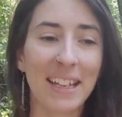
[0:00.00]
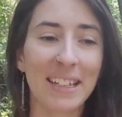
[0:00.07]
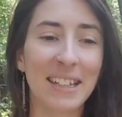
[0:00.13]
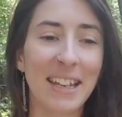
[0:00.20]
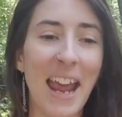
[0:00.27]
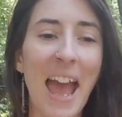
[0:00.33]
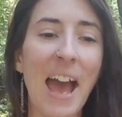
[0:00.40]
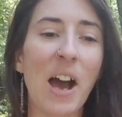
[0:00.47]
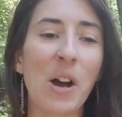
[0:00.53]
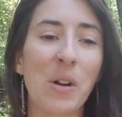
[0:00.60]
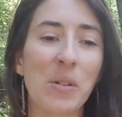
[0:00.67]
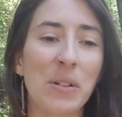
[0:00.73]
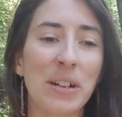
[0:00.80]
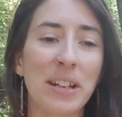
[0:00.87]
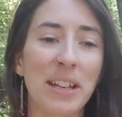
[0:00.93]

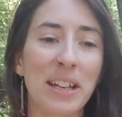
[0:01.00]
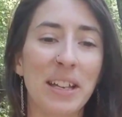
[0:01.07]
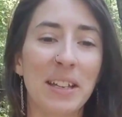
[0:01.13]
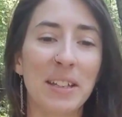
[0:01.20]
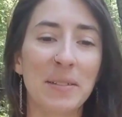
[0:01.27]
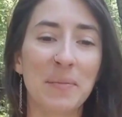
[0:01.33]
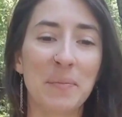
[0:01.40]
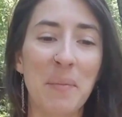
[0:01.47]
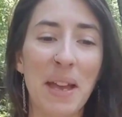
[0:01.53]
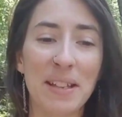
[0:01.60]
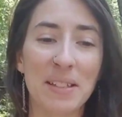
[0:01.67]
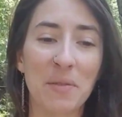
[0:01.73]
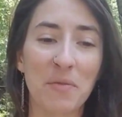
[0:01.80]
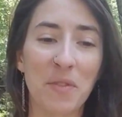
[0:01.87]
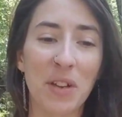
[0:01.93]
now
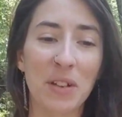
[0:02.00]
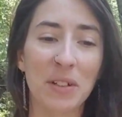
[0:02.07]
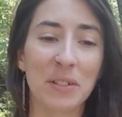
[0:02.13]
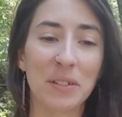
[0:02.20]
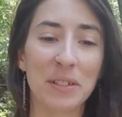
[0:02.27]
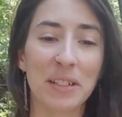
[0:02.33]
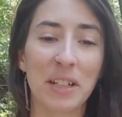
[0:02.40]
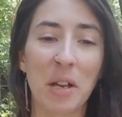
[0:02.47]
makes them feel